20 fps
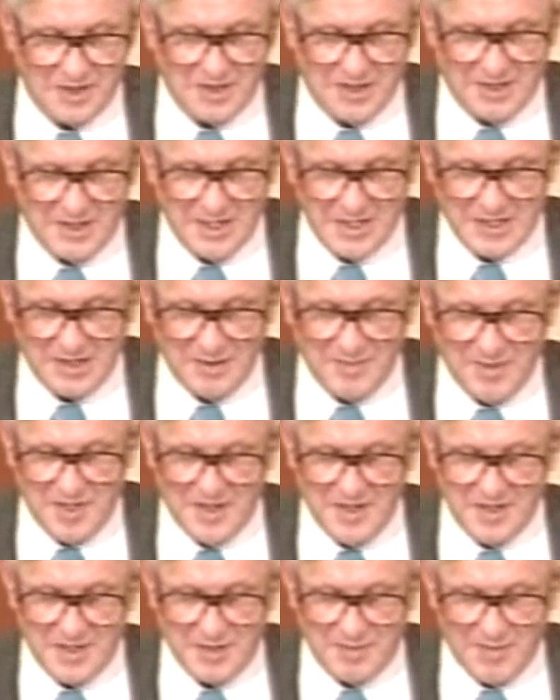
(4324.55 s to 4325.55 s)
Statistical
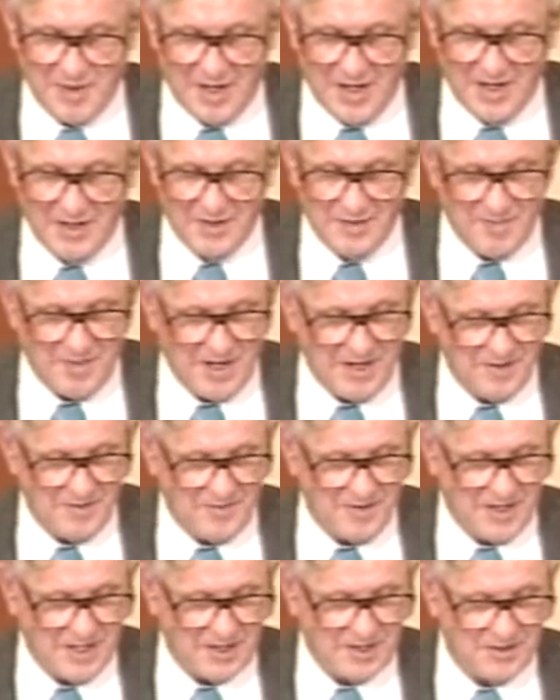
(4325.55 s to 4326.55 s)
Methods Applied to
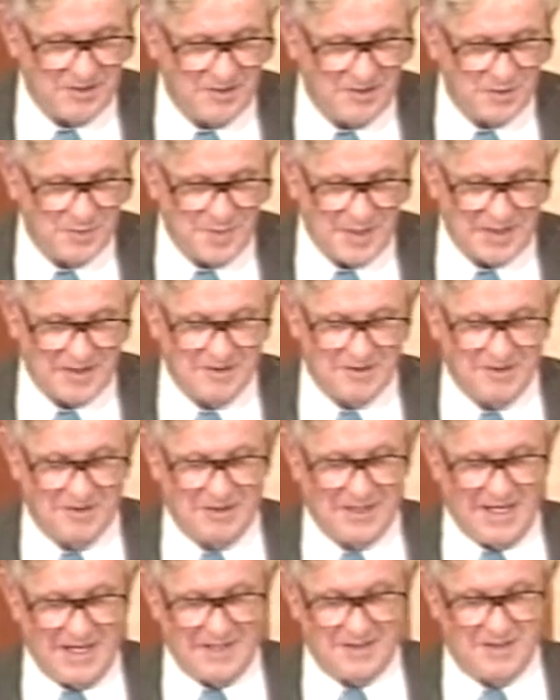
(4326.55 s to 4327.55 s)
Manufacture of Spectacle
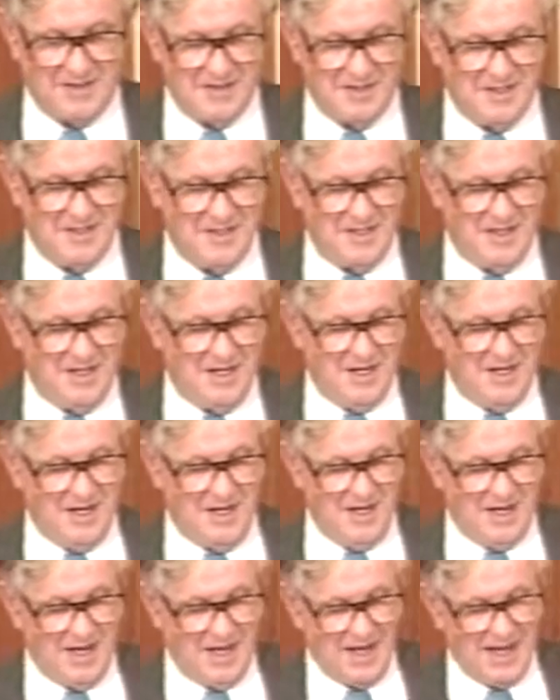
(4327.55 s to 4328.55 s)
Glasses.
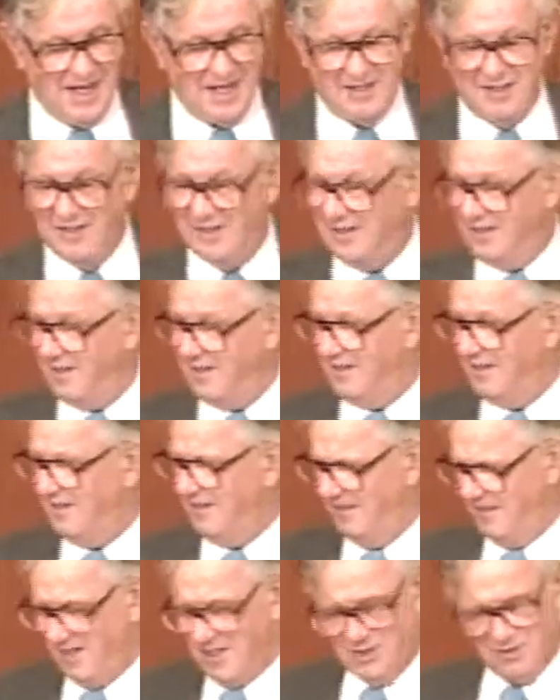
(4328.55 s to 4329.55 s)
And
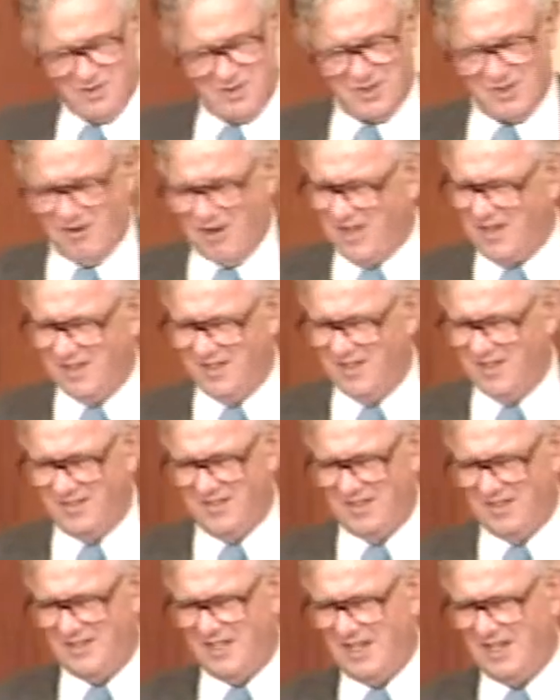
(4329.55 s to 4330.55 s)
this was quite a
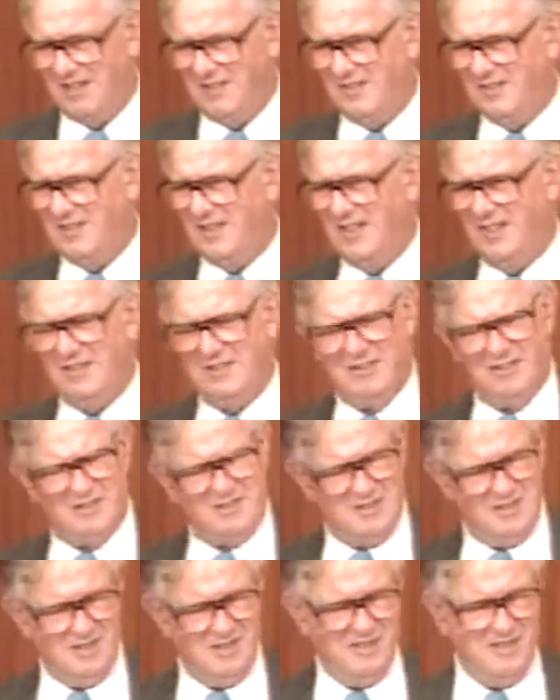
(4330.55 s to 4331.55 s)
detailed, he took
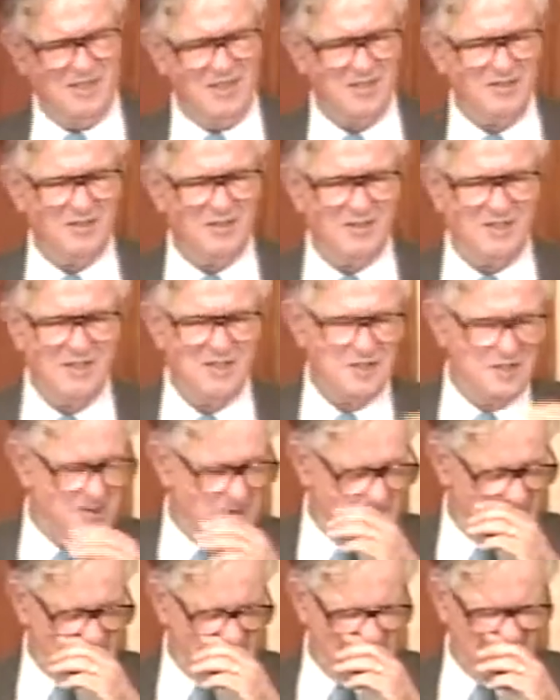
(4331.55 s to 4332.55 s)
these
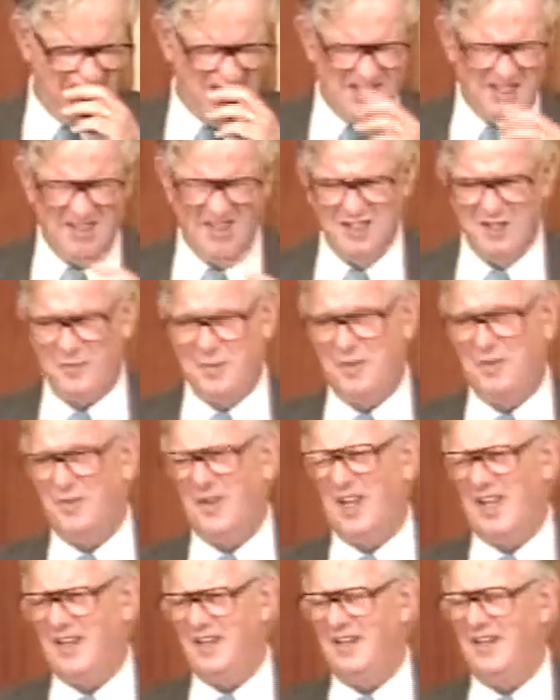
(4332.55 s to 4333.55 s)
data these
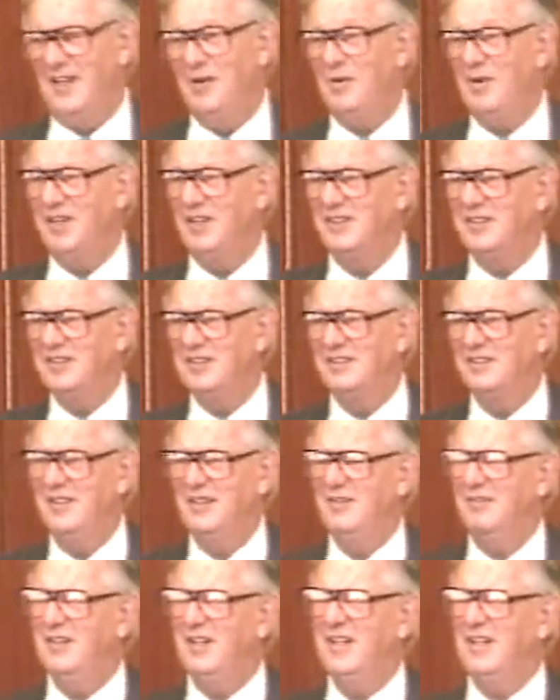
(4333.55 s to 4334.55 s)
people had, and he
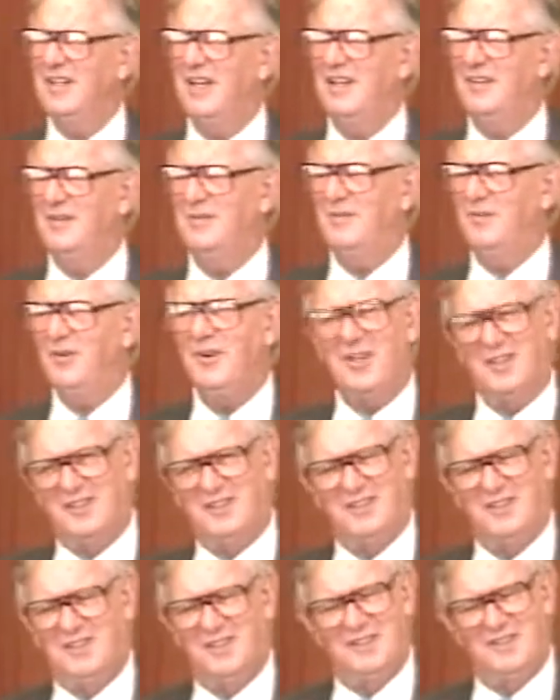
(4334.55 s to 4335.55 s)
really gave them the
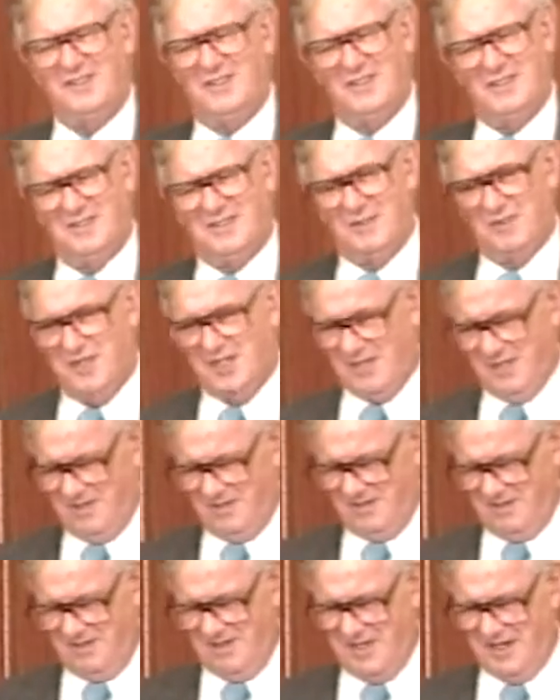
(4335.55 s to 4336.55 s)
works, and he's
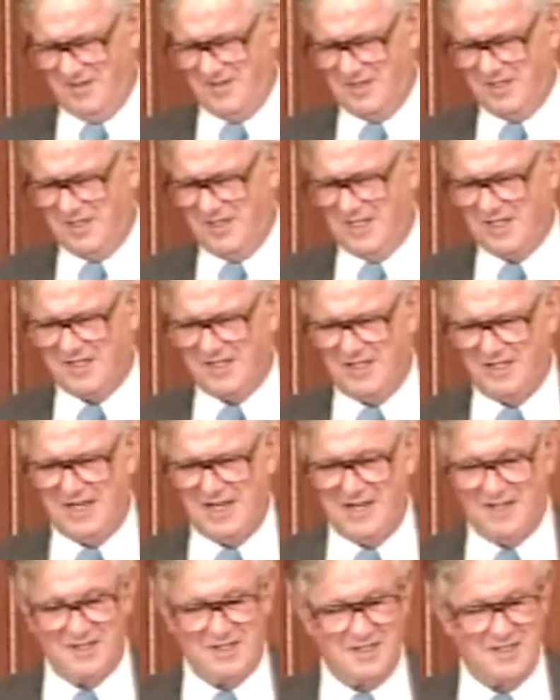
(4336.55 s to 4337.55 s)
subjected to a lot of statistical
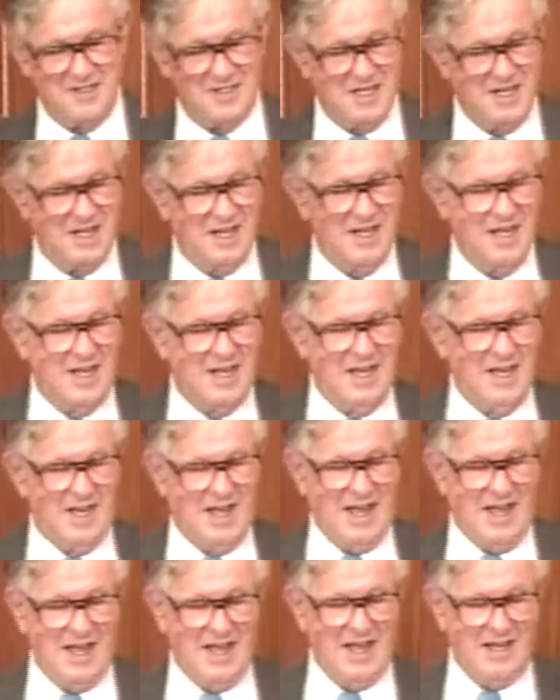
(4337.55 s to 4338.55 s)
analyses.
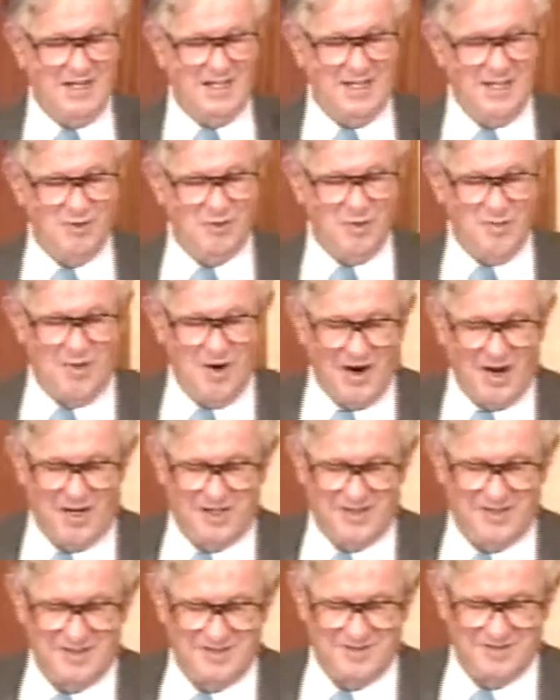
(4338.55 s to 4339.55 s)
And he
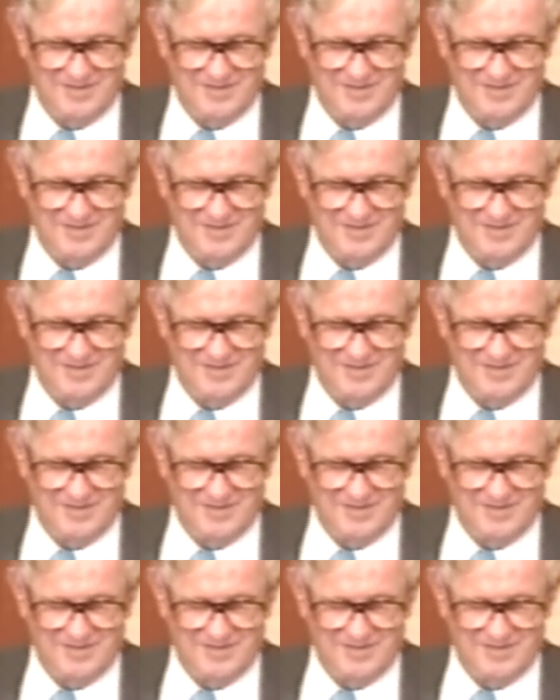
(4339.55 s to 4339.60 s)
remarked,